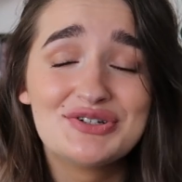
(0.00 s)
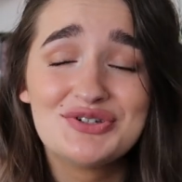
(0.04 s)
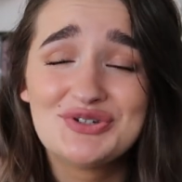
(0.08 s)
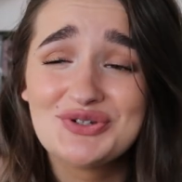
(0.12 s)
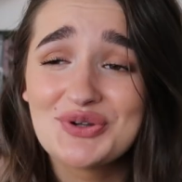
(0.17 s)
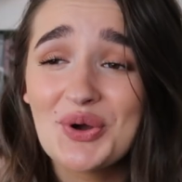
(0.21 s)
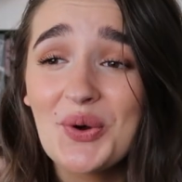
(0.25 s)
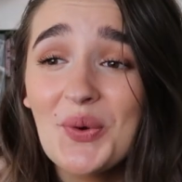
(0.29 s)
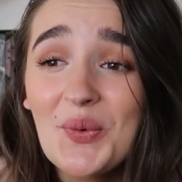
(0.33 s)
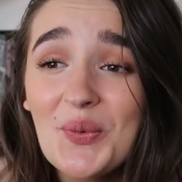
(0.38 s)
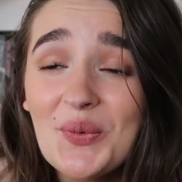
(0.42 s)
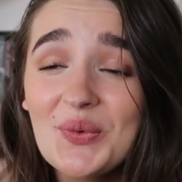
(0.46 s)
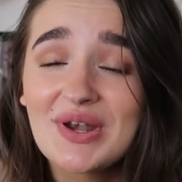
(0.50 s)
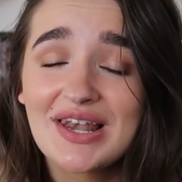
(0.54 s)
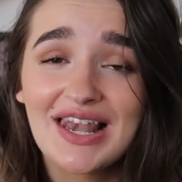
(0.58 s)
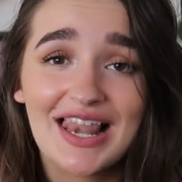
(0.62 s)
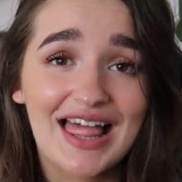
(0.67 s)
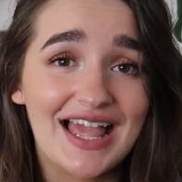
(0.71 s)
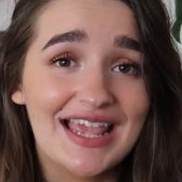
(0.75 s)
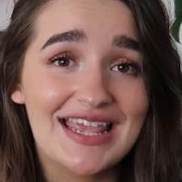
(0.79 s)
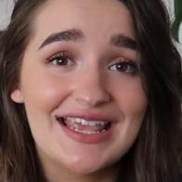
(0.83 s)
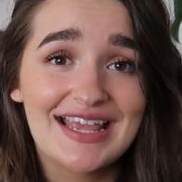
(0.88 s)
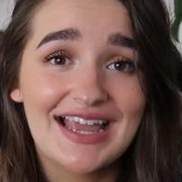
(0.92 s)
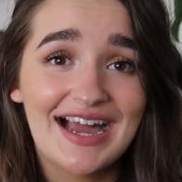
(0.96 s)
don't
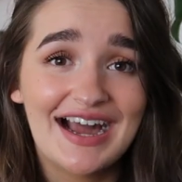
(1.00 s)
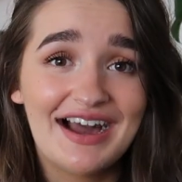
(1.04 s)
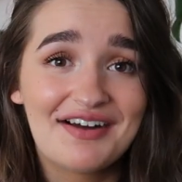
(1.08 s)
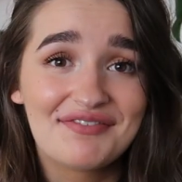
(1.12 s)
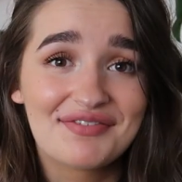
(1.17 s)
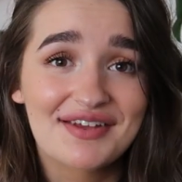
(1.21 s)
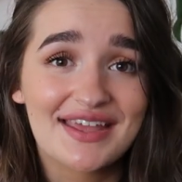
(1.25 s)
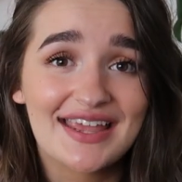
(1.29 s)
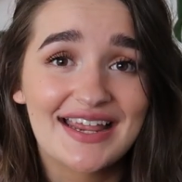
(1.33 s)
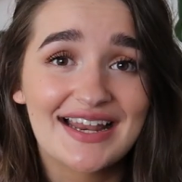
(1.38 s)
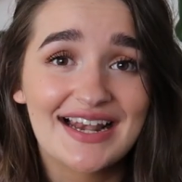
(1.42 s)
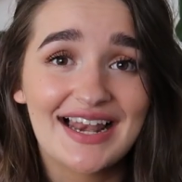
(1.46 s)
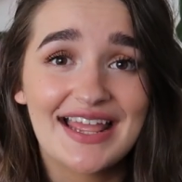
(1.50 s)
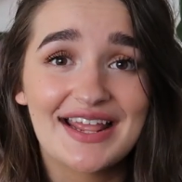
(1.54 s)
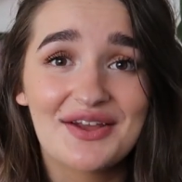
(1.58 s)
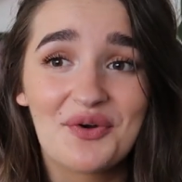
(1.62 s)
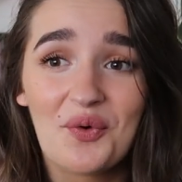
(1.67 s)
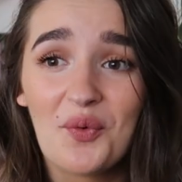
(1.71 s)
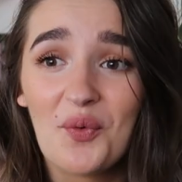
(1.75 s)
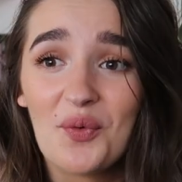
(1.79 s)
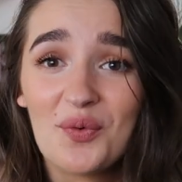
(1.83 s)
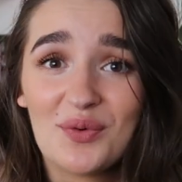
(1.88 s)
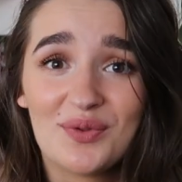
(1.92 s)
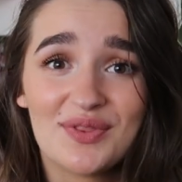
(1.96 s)
like having like
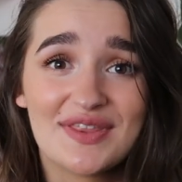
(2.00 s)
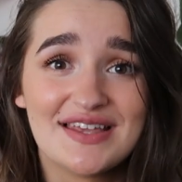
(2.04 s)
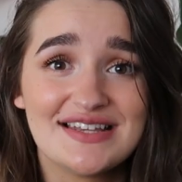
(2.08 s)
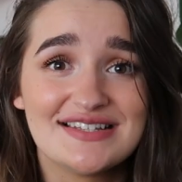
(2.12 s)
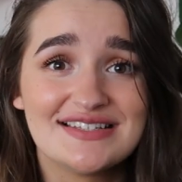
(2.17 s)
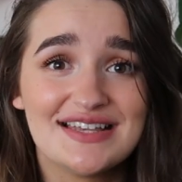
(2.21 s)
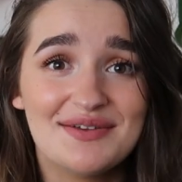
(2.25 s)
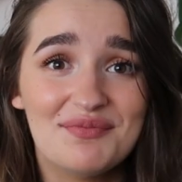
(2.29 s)
all this